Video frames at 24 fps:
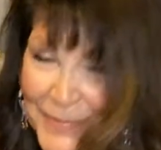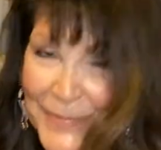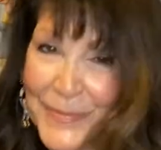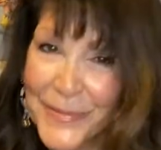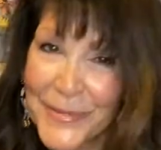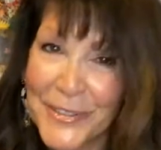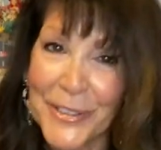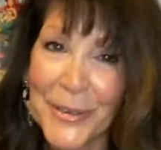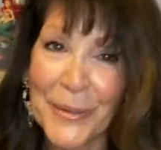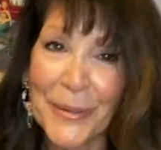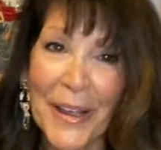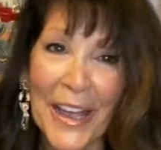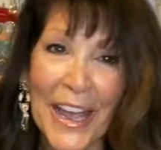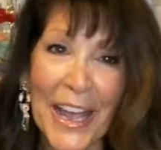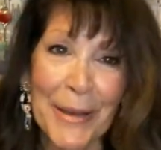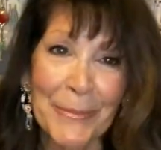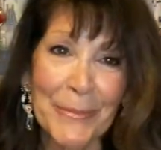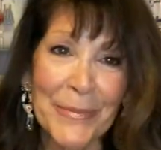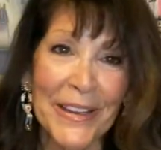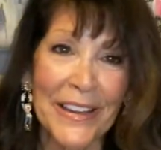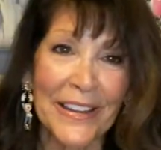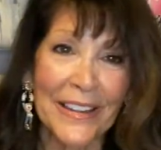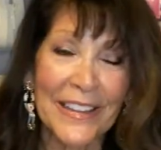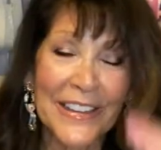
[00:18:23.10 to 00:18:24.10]
so
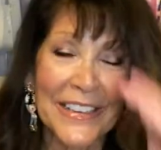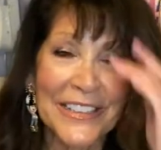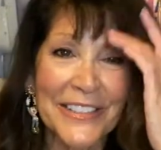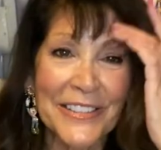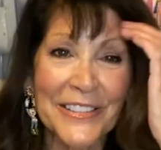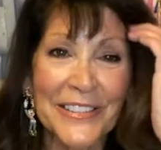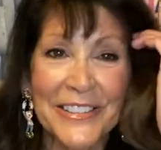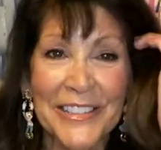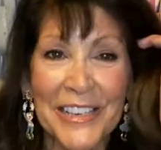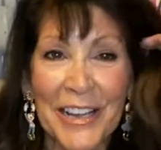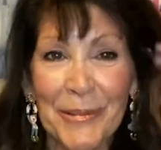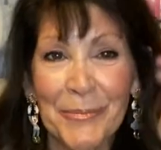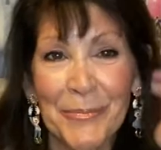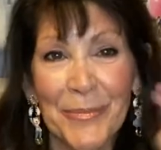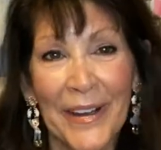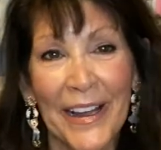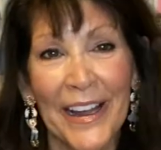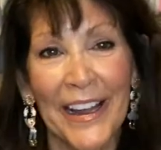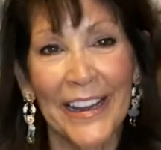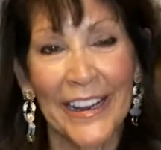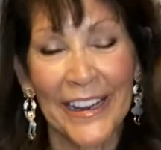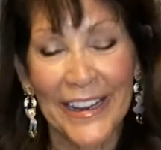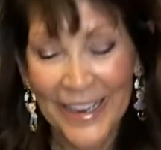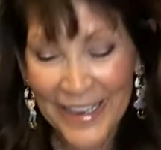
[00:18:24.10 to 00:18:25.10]
happy that you stopped
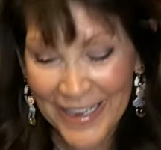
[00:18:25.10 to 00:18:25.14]
by